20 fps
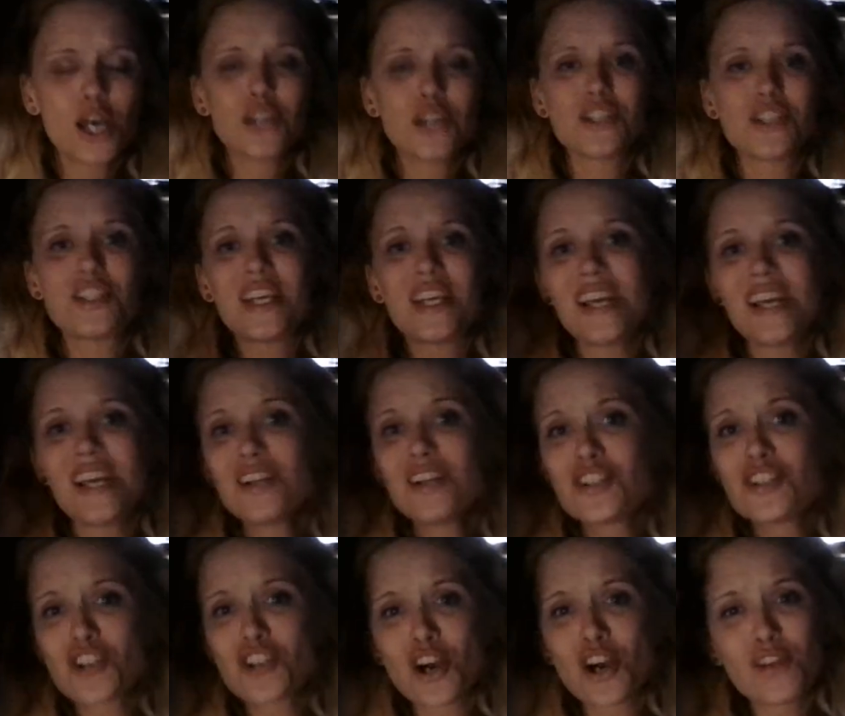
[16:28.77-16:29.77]
The tears
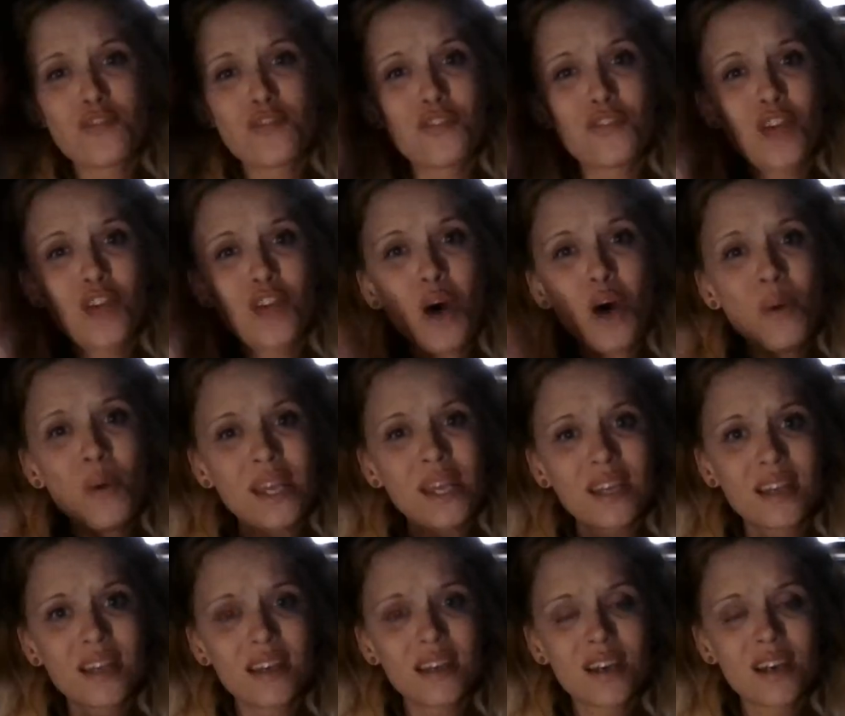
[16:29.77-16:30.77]
started
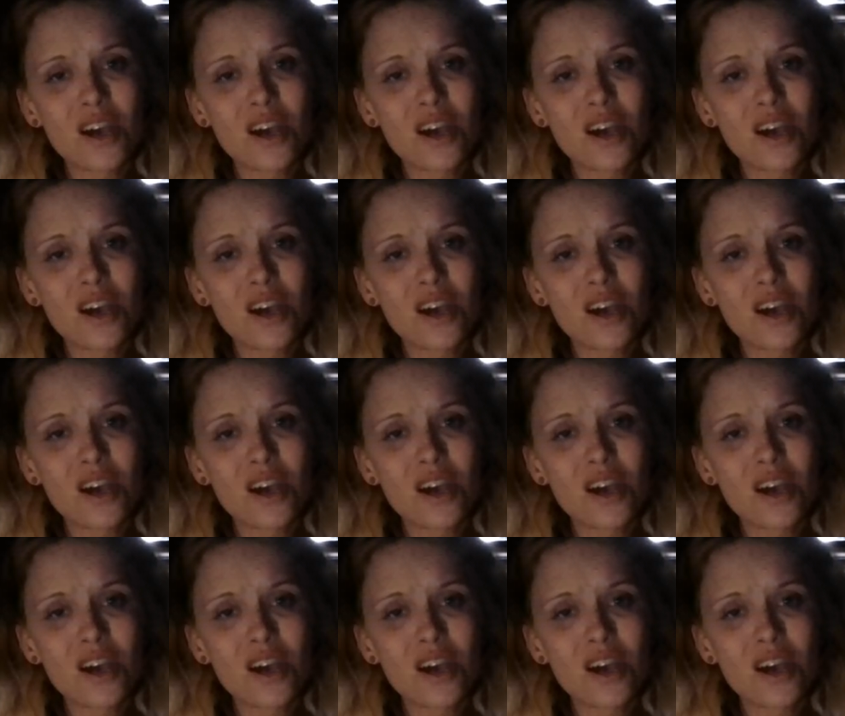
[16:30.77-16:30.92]
flowing